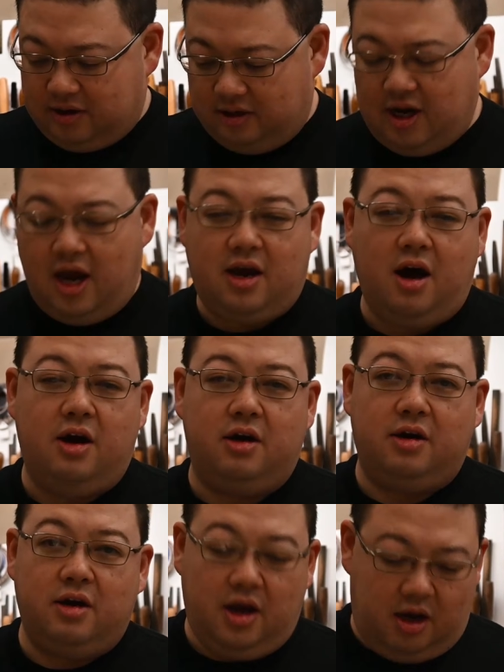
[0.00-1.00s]
to take
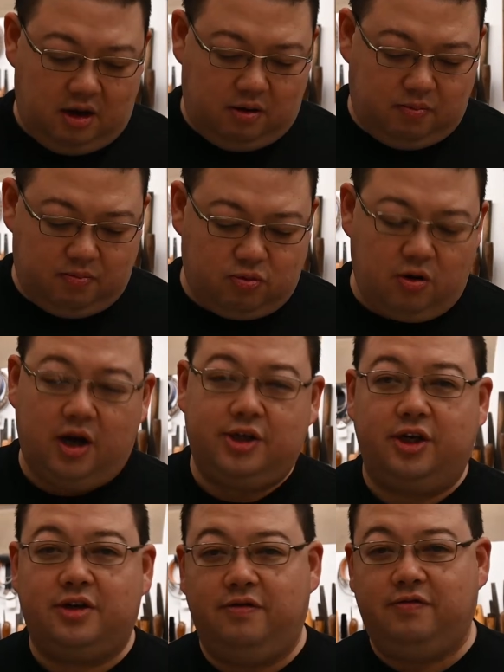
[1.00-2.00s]
on a
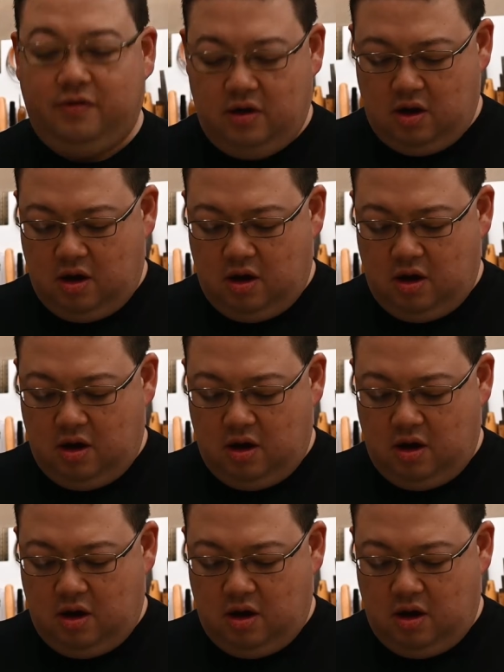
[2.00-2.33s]
project of